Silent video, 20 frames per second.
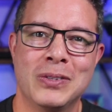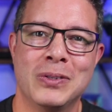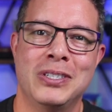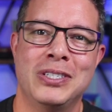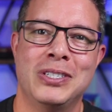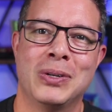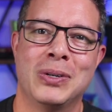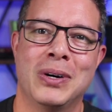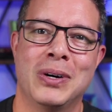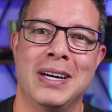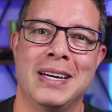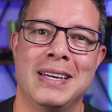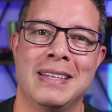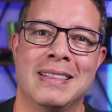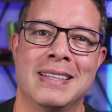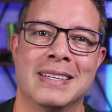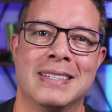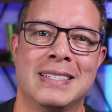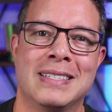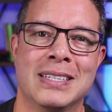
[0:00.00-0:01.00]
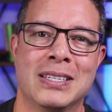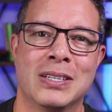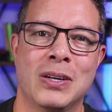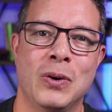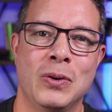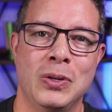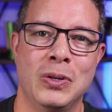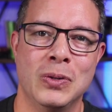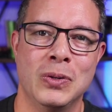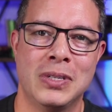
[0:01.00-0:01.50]
enjoy the Cisco
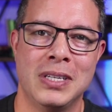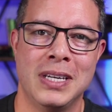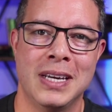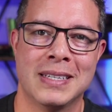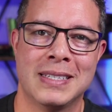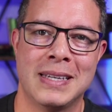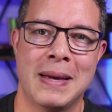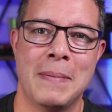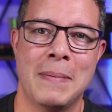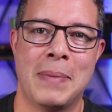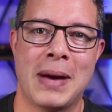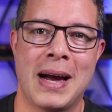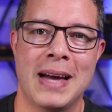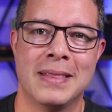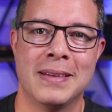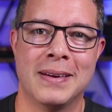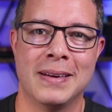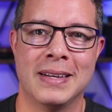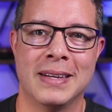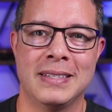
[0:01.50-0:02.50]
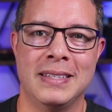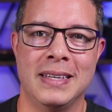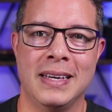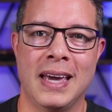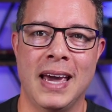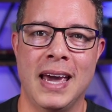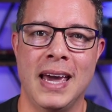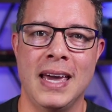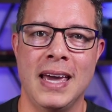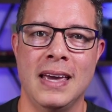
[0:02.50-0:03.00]
UCSM Python
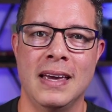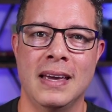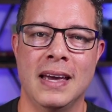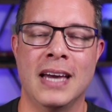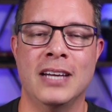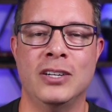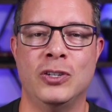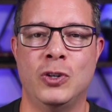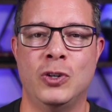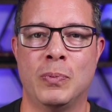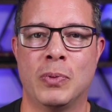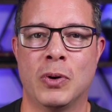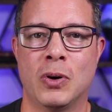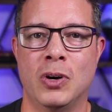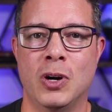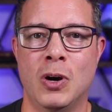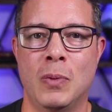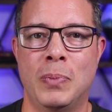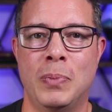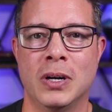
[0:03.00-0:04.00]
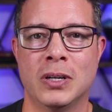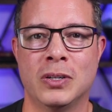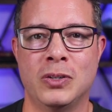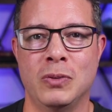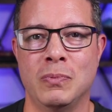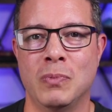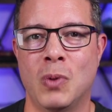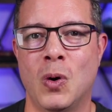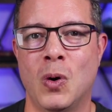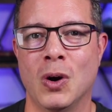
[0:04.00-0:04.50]
SDK and Jupyter Notebook do
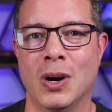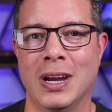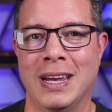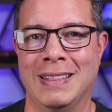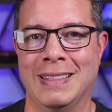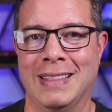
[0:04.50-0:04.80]
more in